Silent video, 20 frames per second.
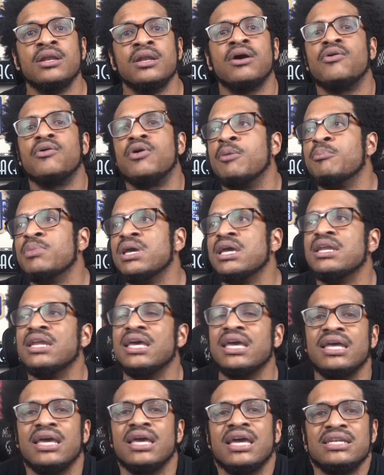No, I
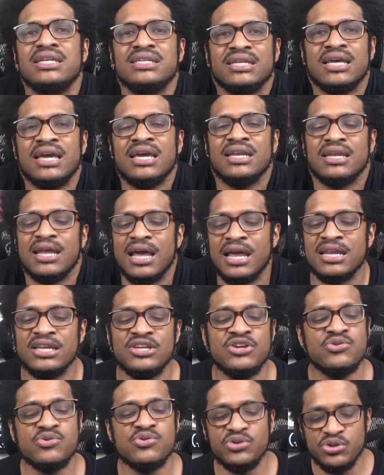mean,
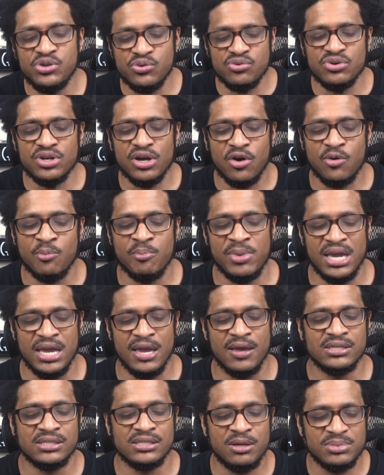you know
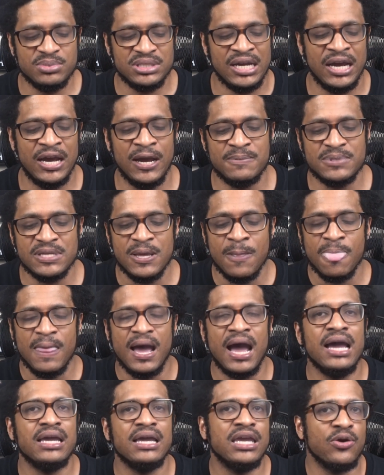me. Sometimes
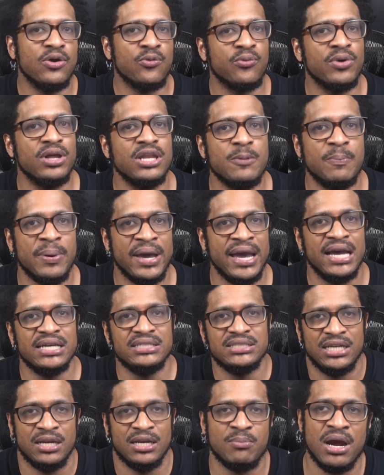I get really
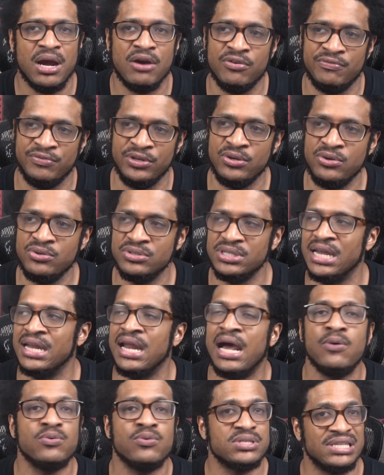passionate in my reviews,
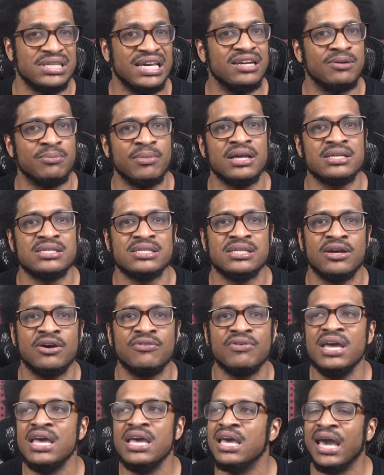and I will say to
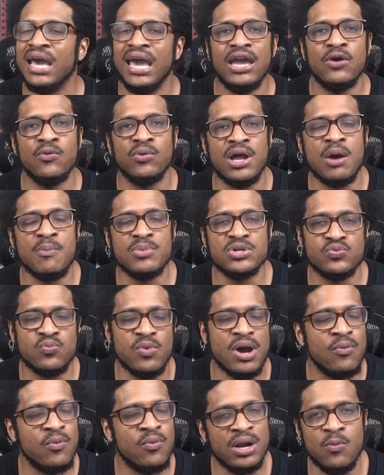myself, hey, when
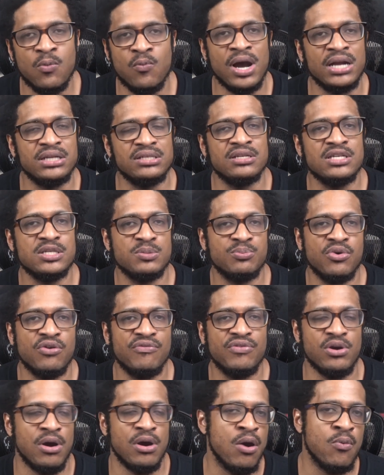I'm watching this
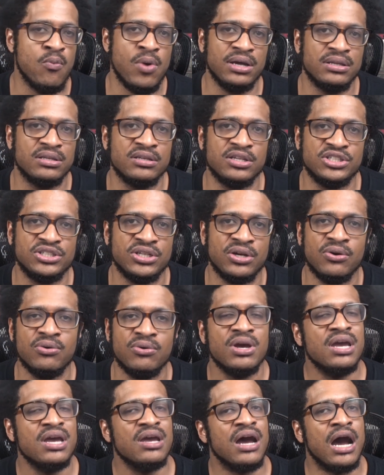movie or I'm watching the
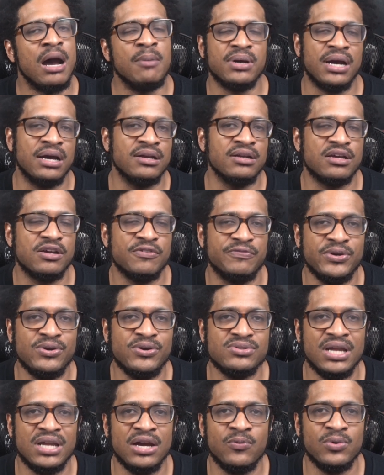show, I'm kind of
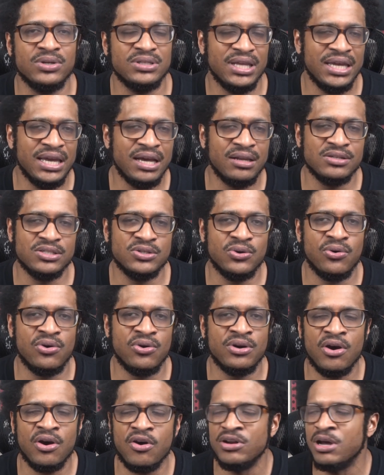confused, like, what the hell is
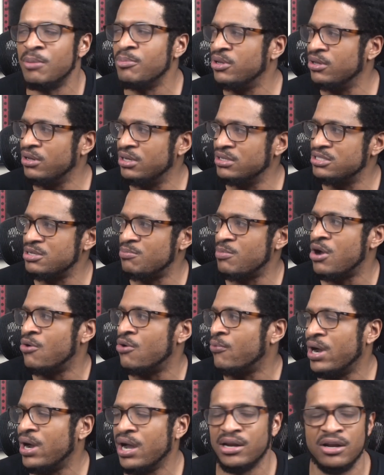going on? I'm looking to my
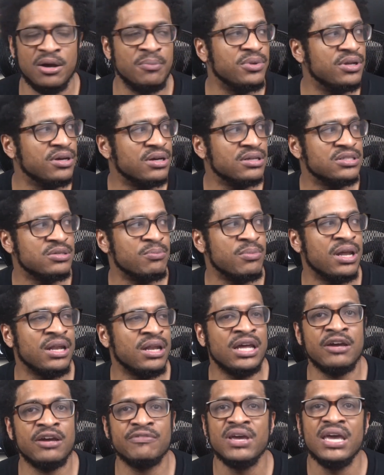right and I'm looking to my
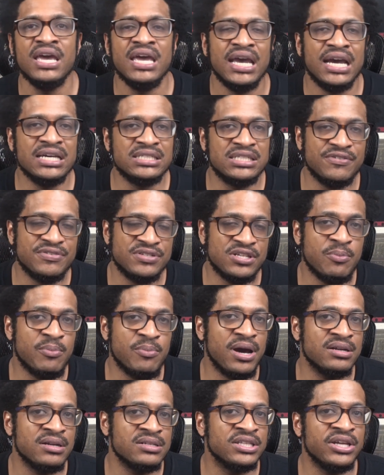left as if
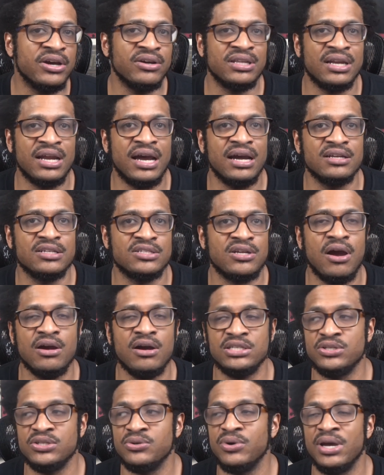somebody's there that I can
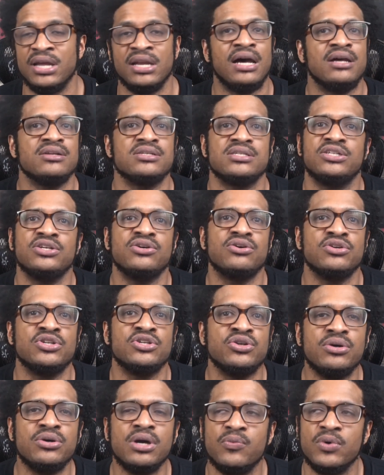talk to, and I'll still
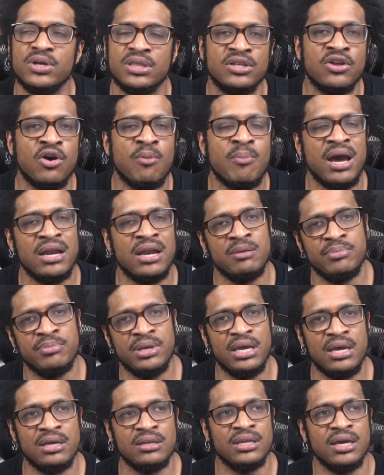do it with nobody
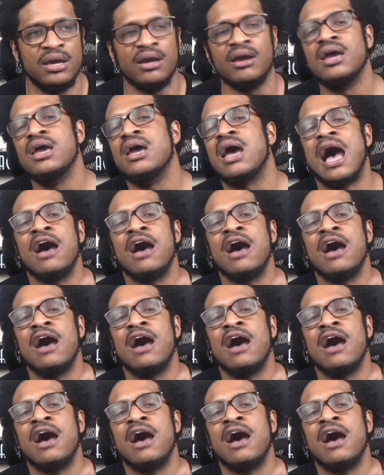being there.